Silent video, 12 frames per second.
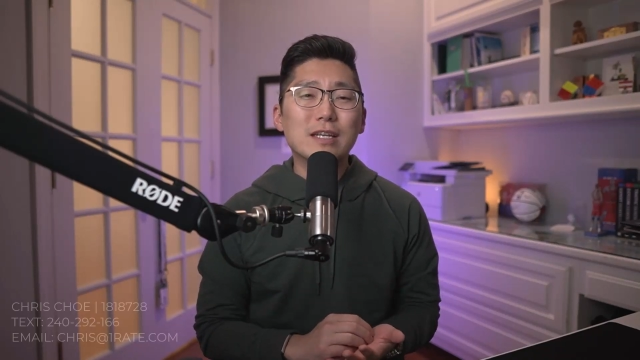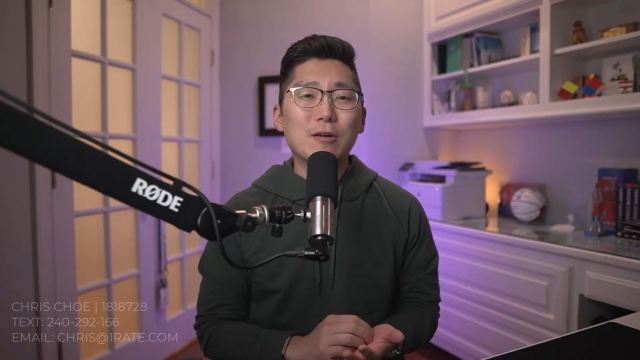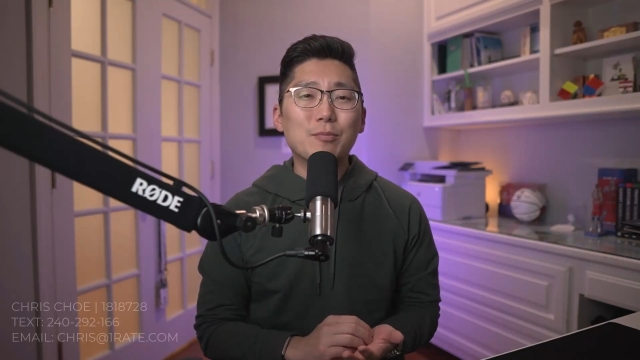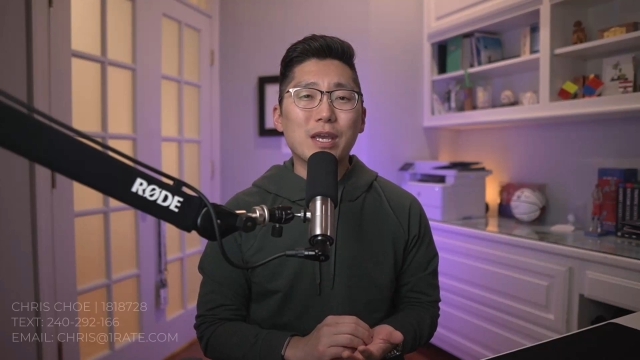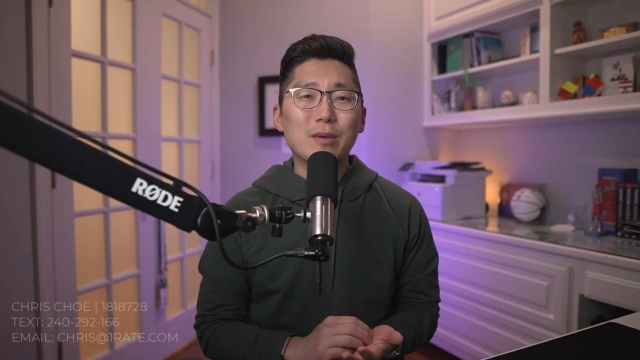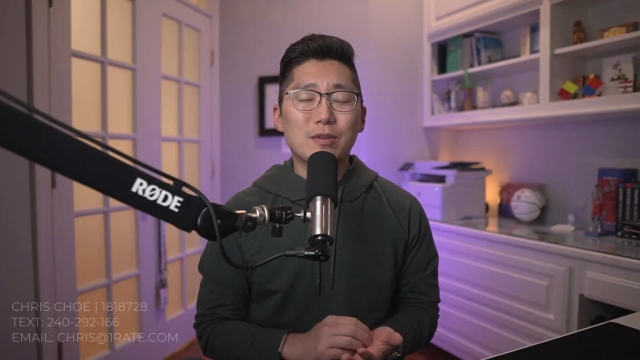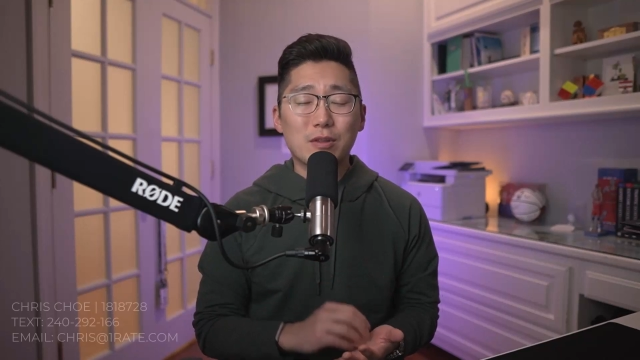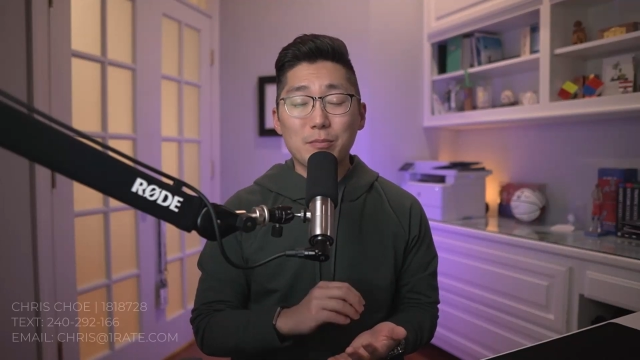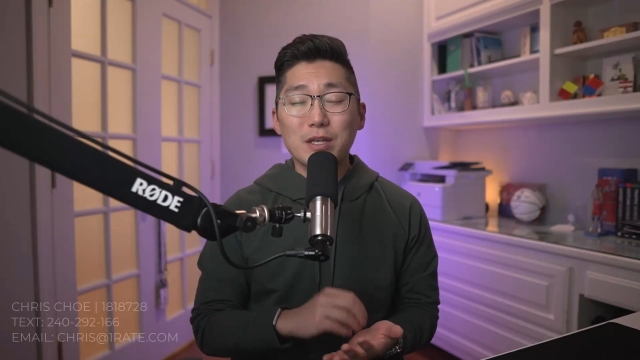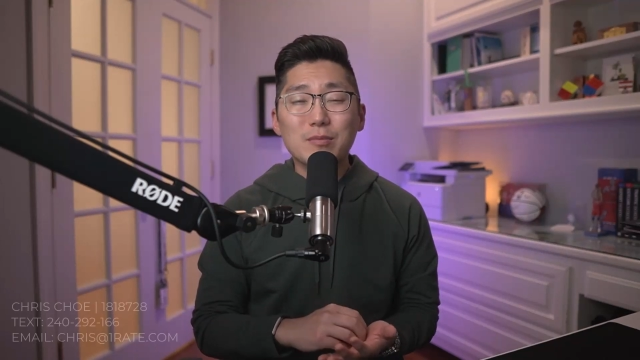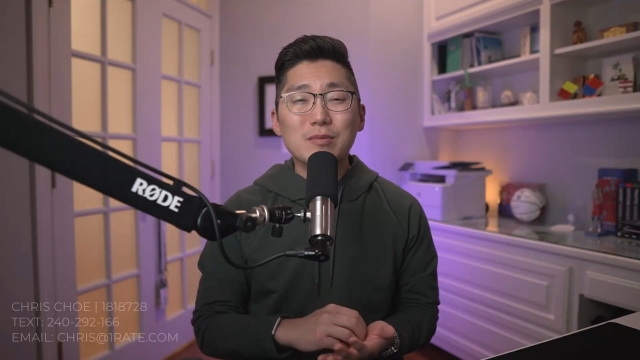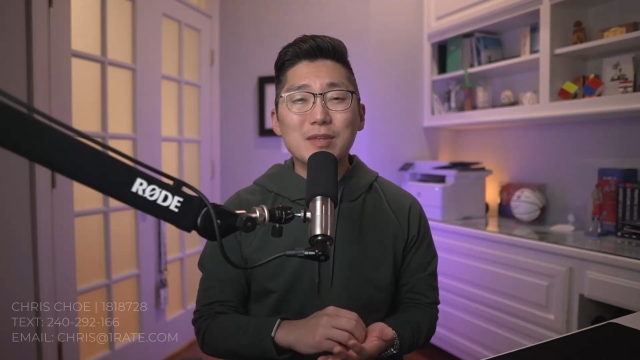down payment, the
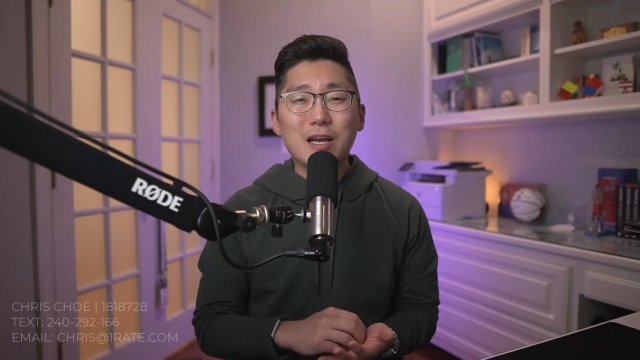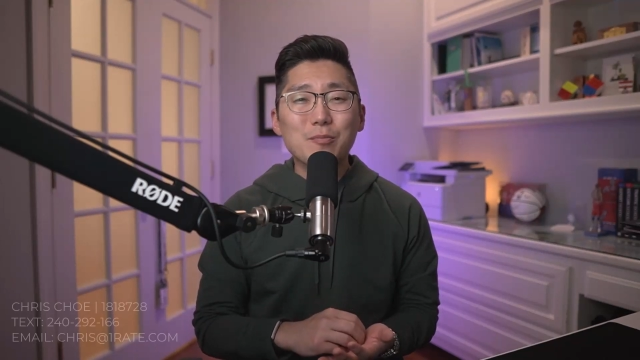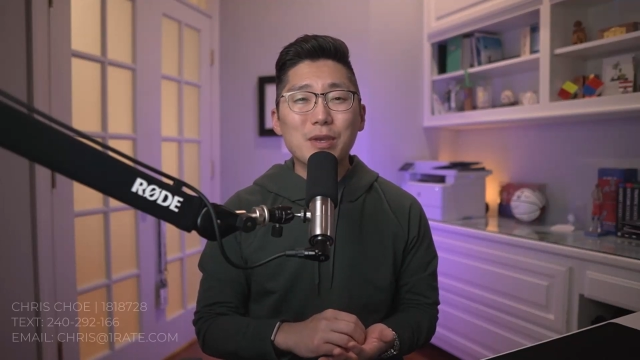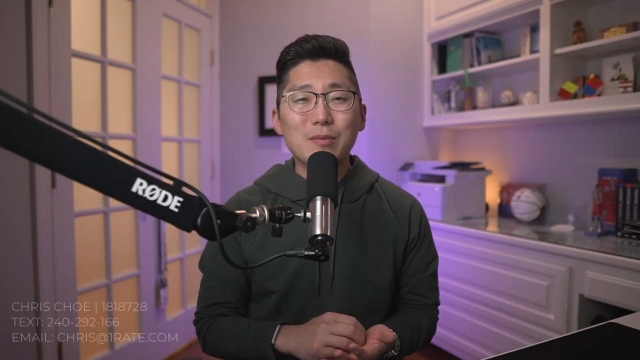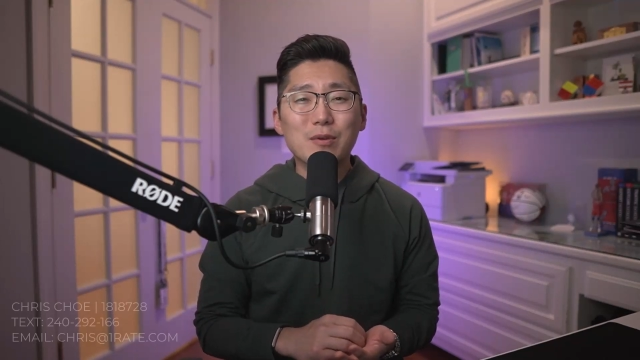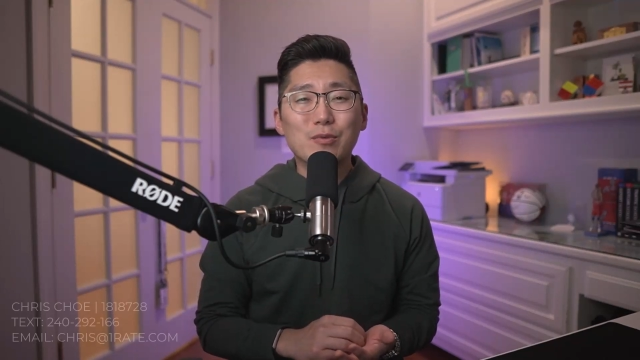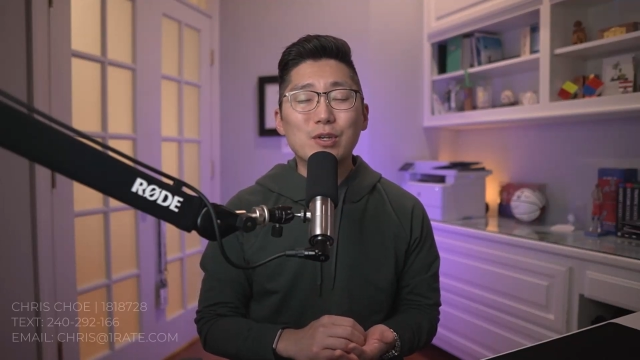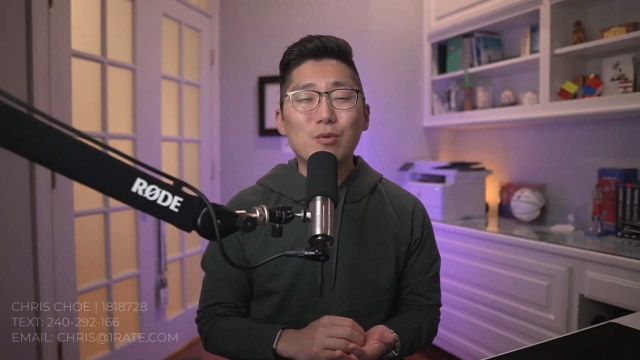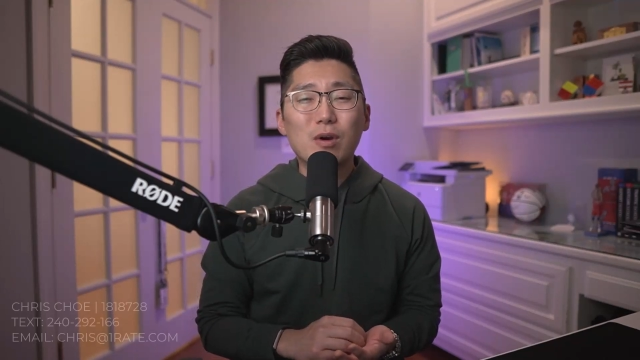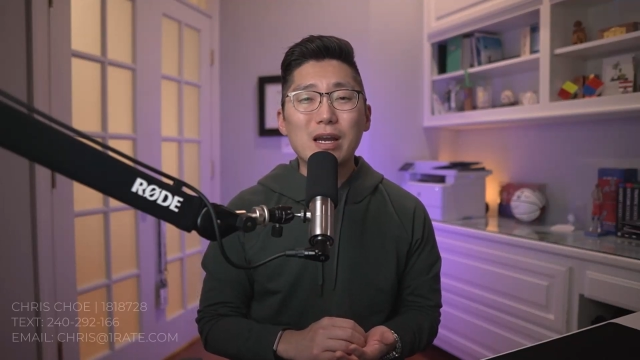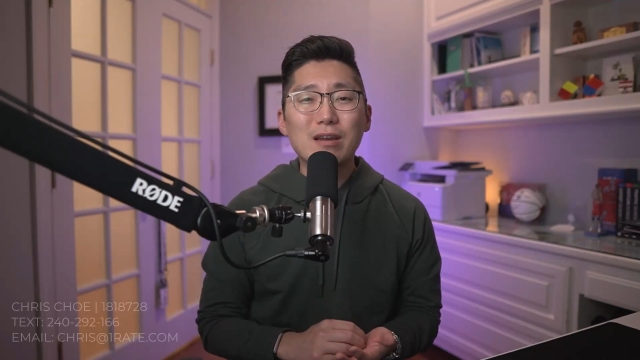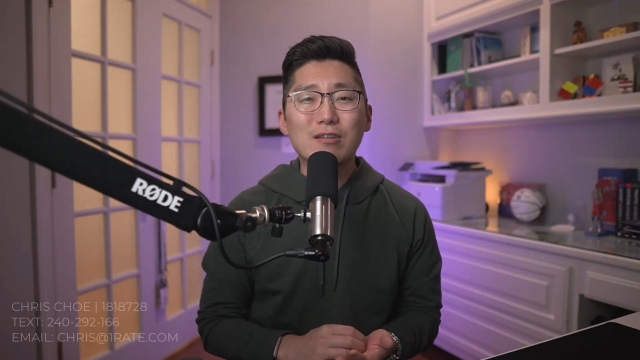minimum down payment
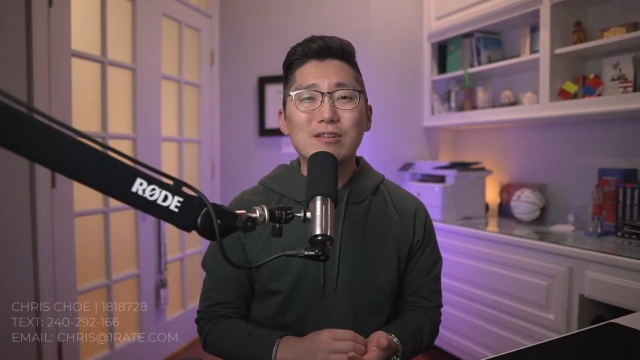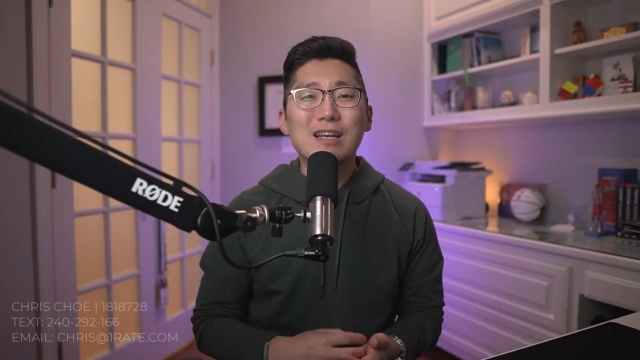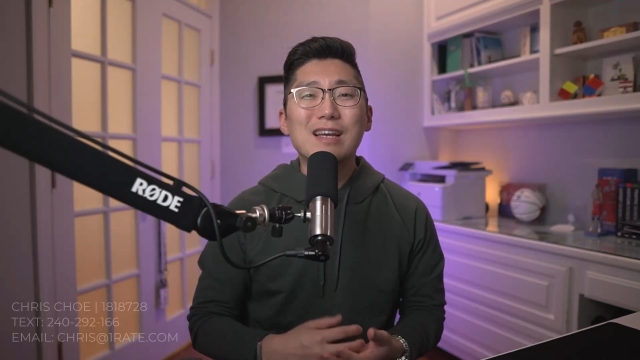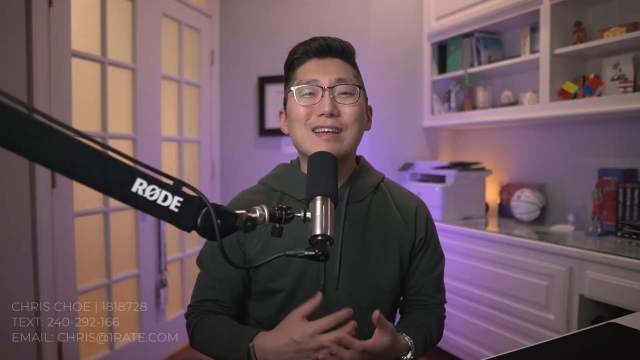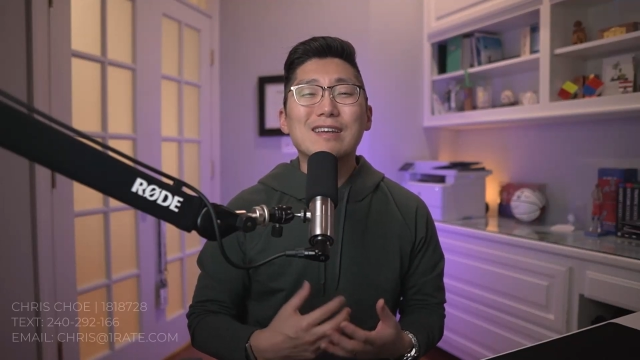required